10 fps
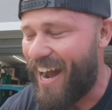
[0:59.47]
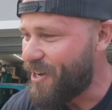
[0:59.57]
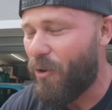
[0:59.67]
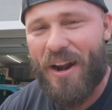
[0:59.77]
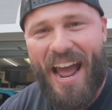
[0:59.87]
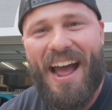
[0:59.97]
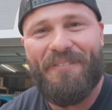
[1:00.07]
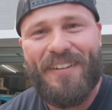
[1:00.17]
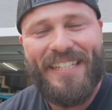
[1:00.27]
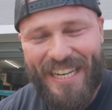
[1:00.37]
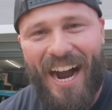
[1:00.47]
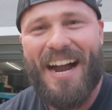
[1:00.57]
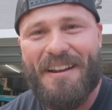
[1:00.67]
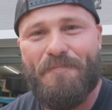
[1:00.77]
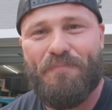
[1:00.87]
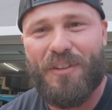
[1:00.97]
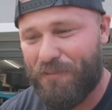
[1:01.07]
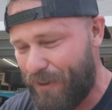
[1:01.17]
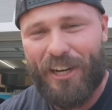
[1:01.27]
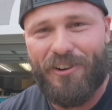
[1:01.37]
I don't have time to
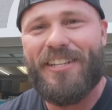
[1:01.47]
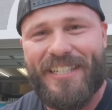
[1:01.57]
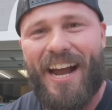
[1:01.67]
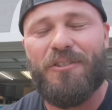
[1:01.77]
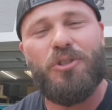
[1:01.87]
figure this out.